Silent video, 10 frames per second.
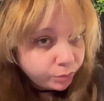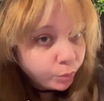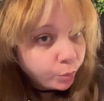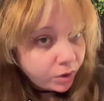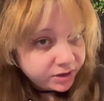
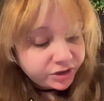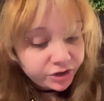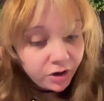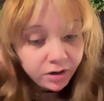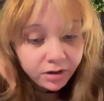1
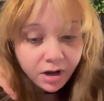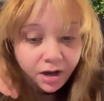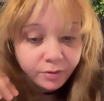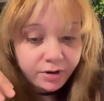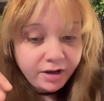star. I
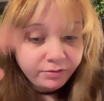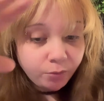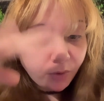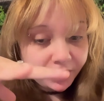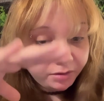don't ever
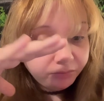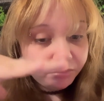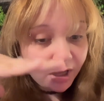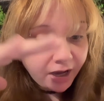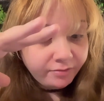want
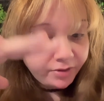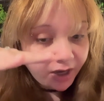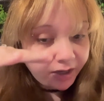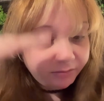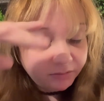to have
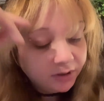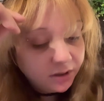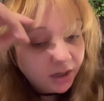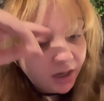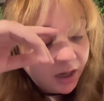that
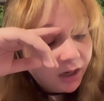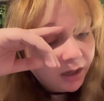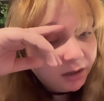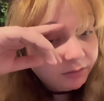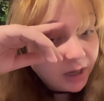
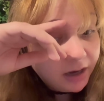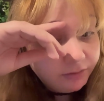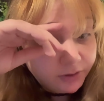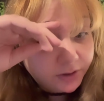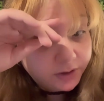
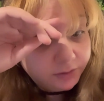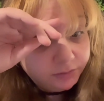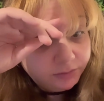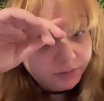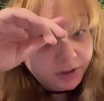ever
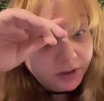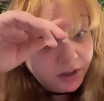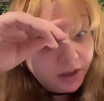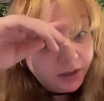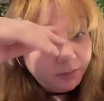
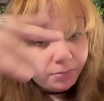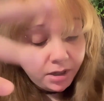in my